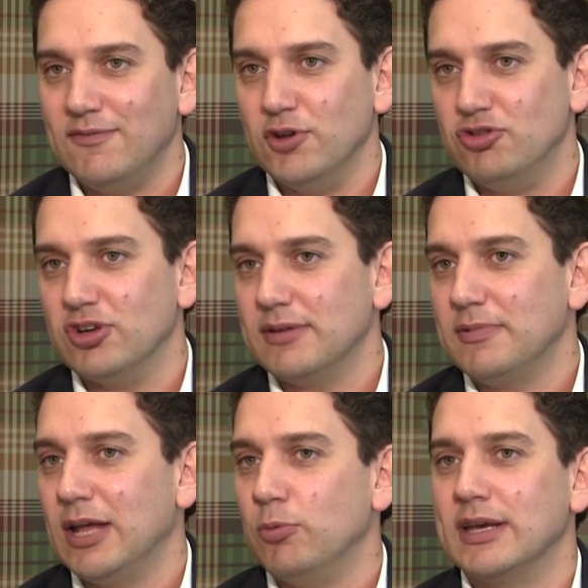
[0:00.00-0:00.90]
future
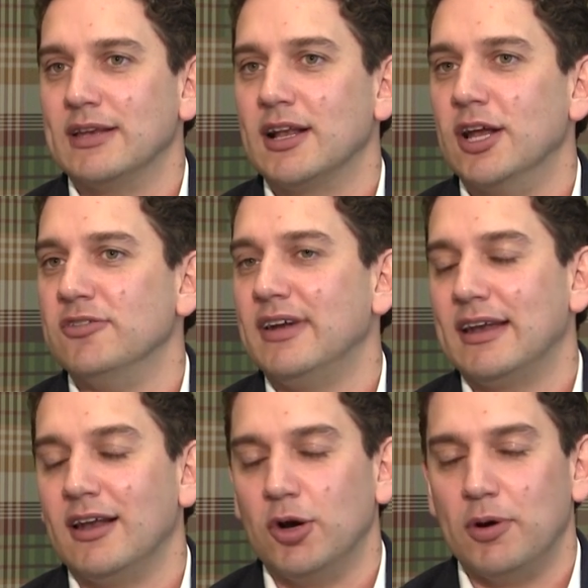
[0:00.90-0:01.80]
and we can close it
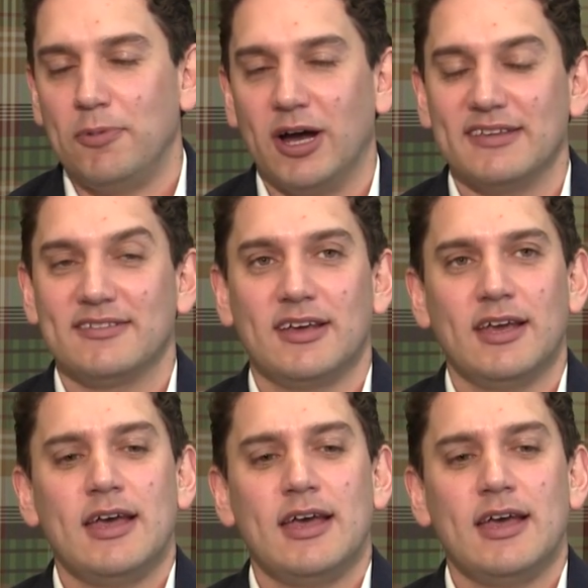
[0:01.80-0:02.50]
at a lower price.